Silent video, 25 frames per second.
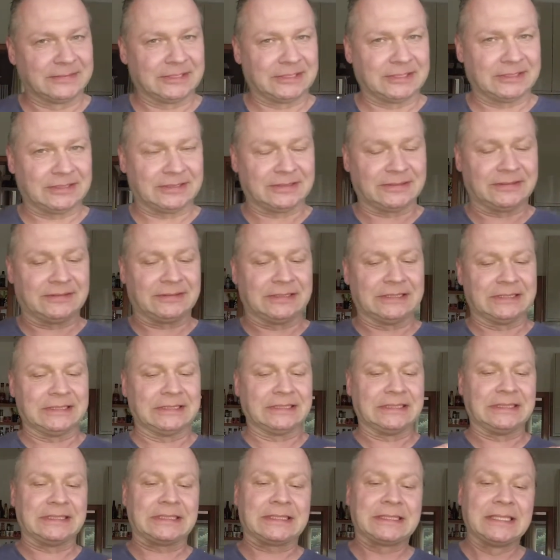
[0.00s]
All
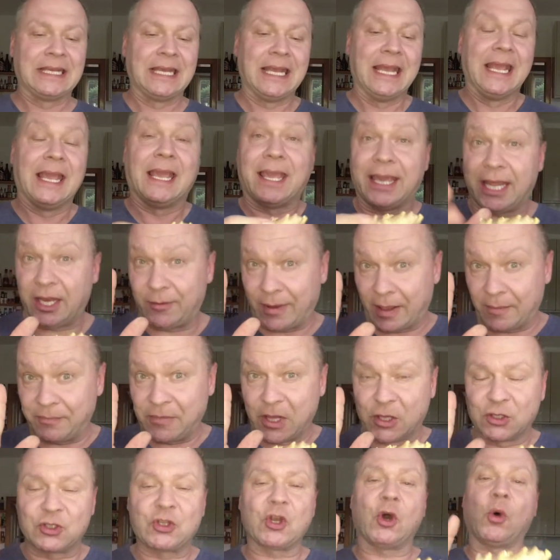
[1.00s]
right. Anyway,
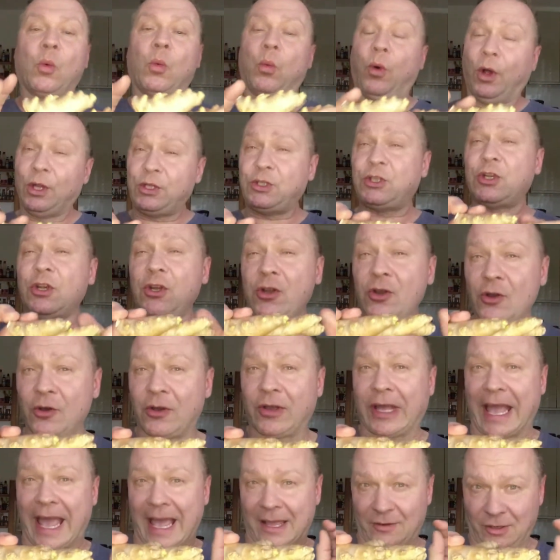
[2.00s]
so what you
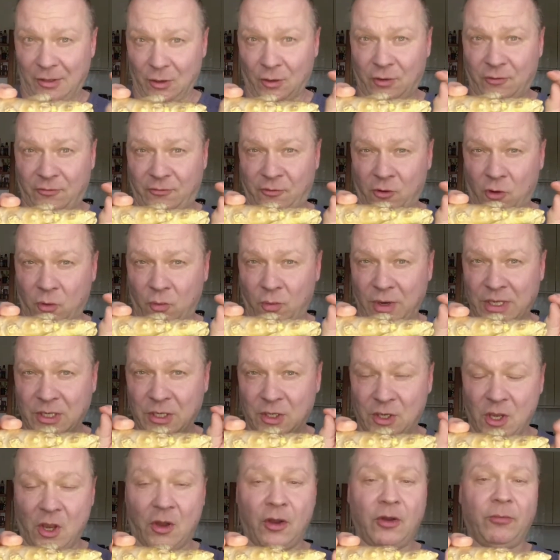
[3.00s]
look for when you
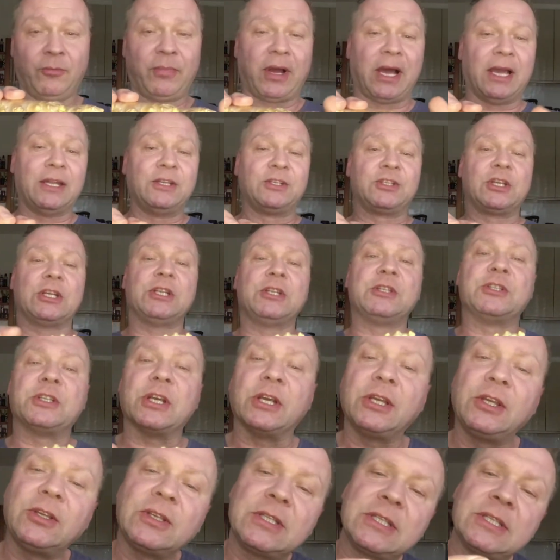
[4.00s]
go and buy ginger,
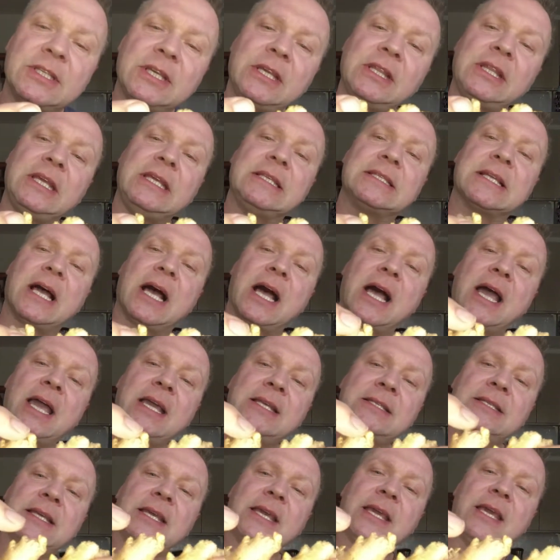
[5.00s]
you see these
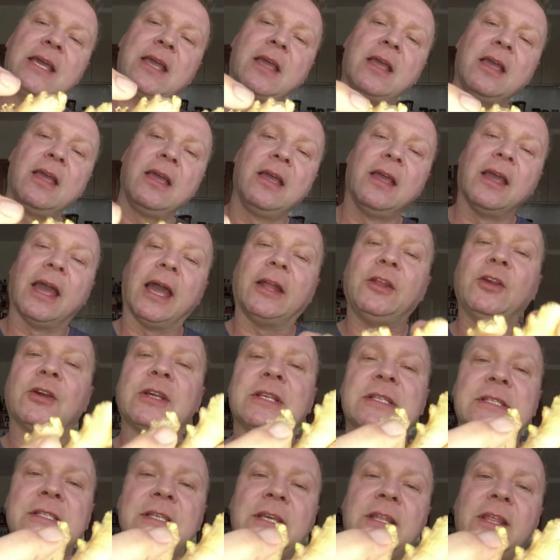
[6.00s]
eyes here? And you
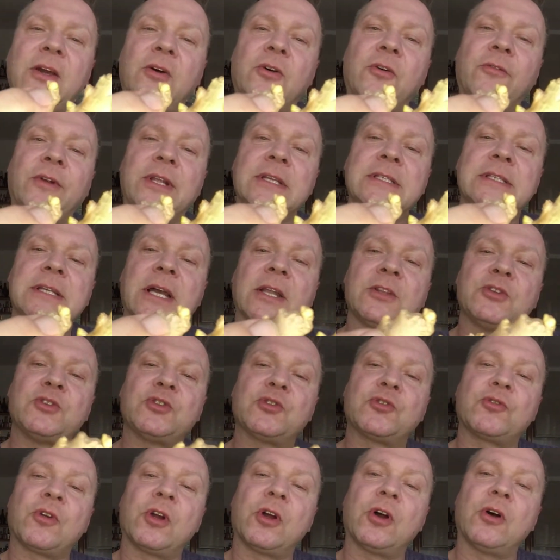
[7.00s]
can see they're already starting to
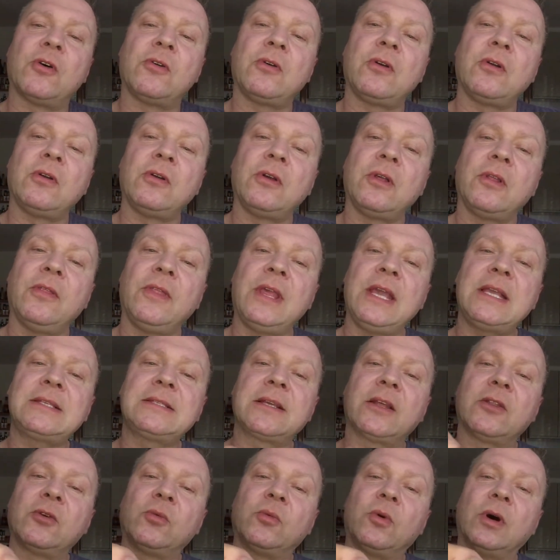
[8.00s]
grow. These
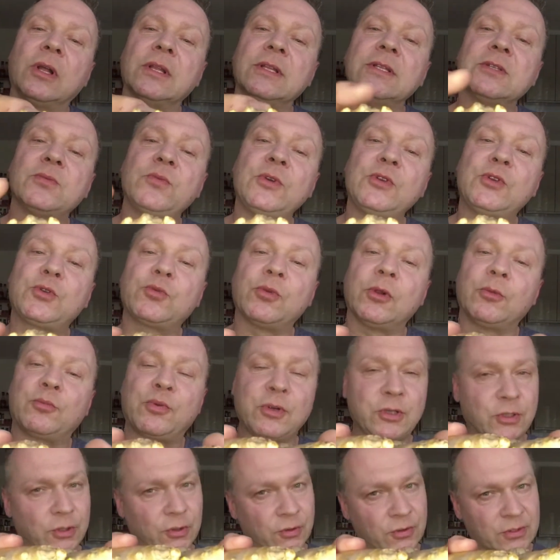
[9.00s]
are the ones which will
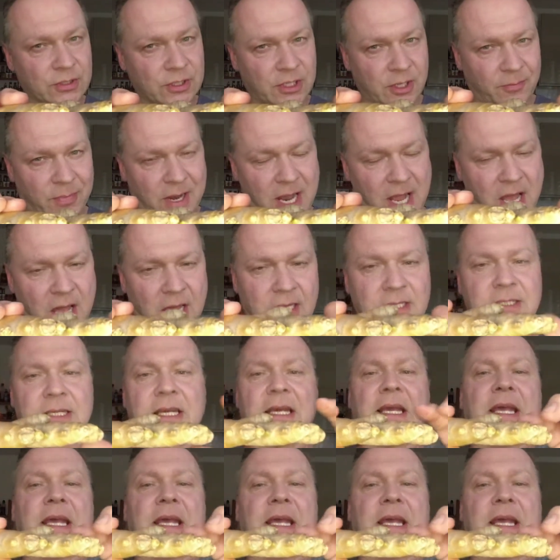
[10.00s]
produce the plant.